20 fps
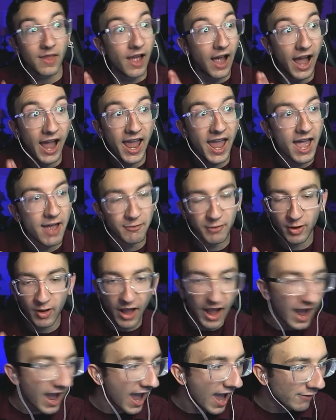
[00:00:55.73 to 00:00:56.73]
I have a
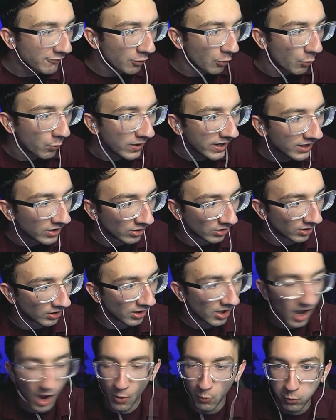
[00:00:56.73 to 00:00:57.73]
wheel.
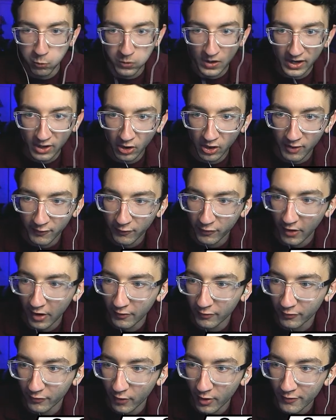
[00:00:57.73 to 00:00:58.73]
A wheel
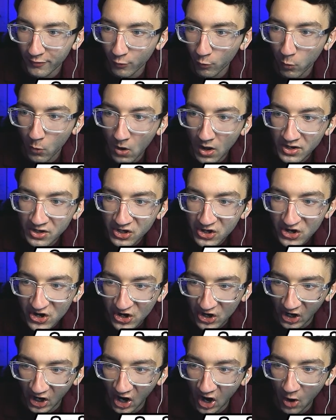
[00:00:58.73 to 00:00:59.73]
of wonder.